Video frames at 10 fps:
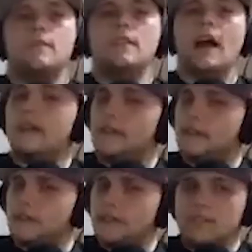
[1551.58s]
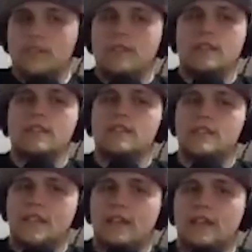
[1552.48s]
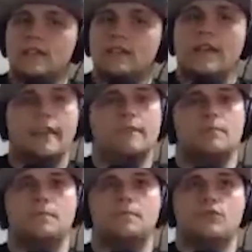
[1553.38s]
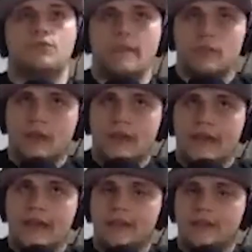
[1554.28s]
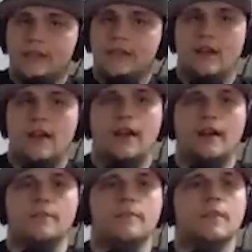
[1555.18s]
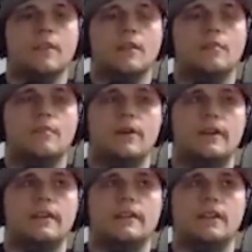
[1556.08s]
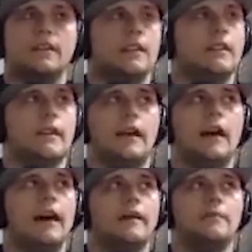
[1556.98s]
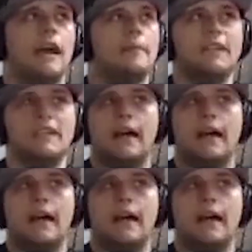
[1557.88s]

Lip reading: Not nearly to the extent that Trevor had, but I mean,